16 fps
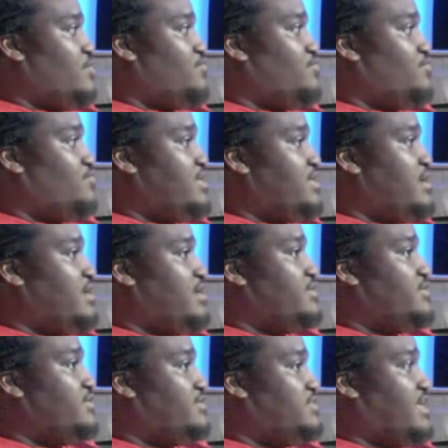really
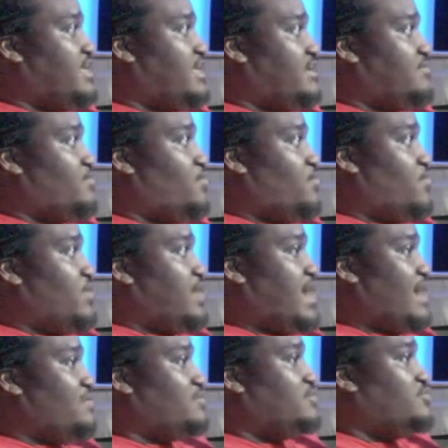understand what
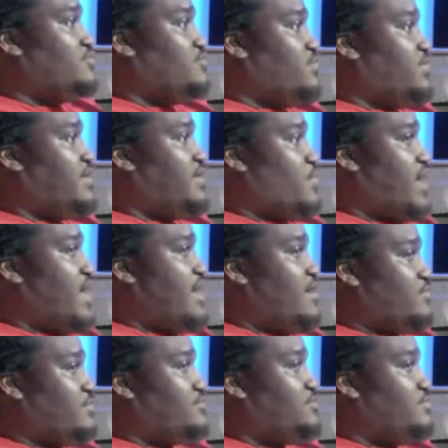I was doing and why
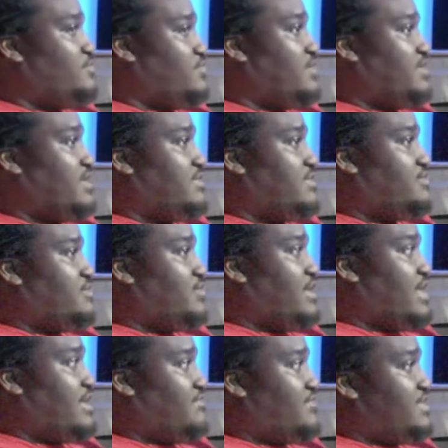I was doing it. And so
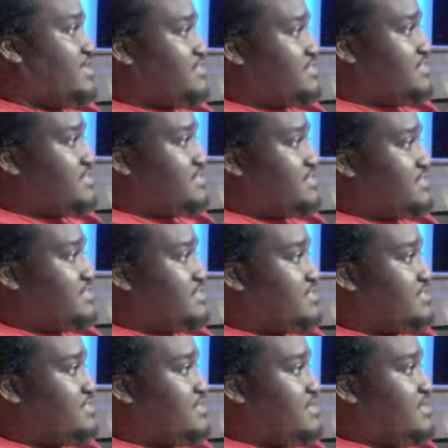like, for instance,
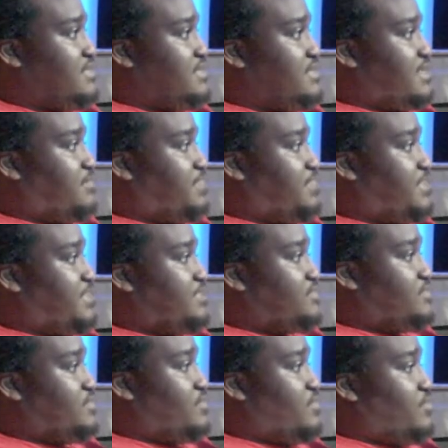there's,
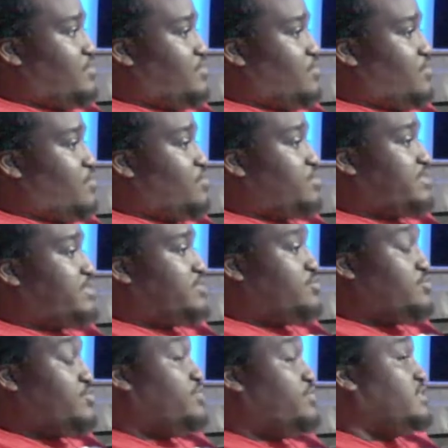you know, oral
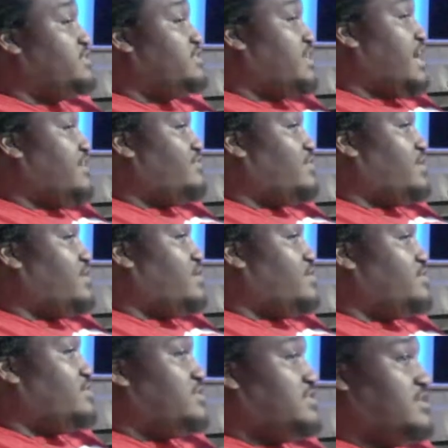historians in African
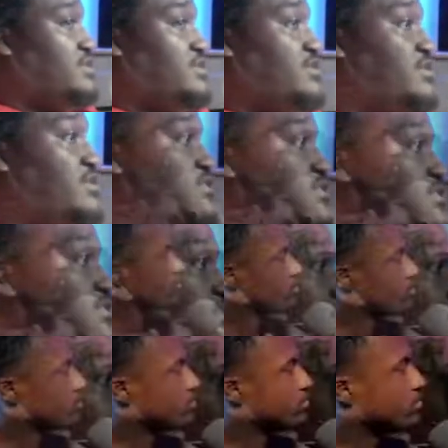culture. You know, there's a
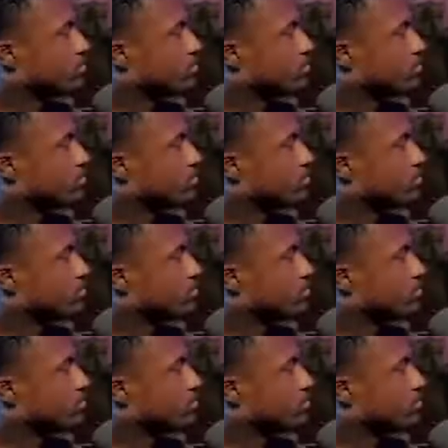word